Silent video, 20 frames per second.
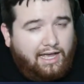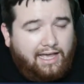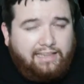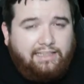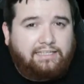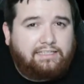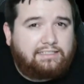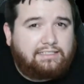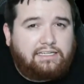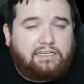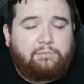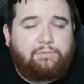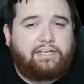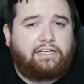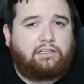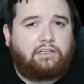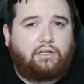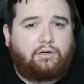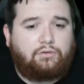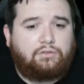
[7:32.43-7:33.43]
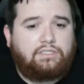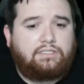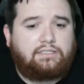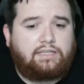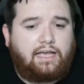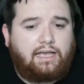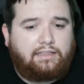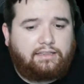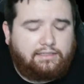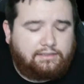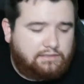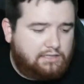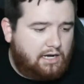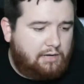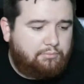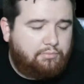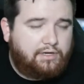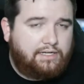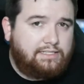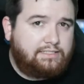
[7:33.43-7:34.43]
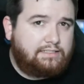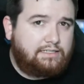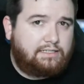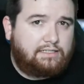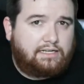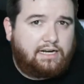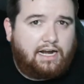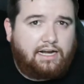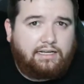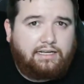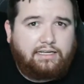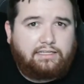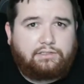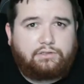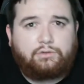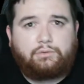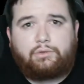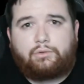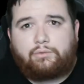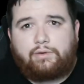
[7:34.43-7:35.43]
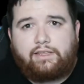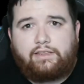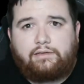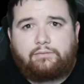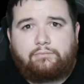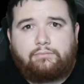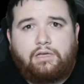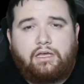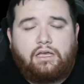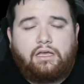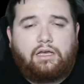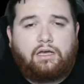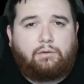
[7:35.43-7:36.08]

I think it's going to be close. I think Tom Brady's going to kind of get into a rhythm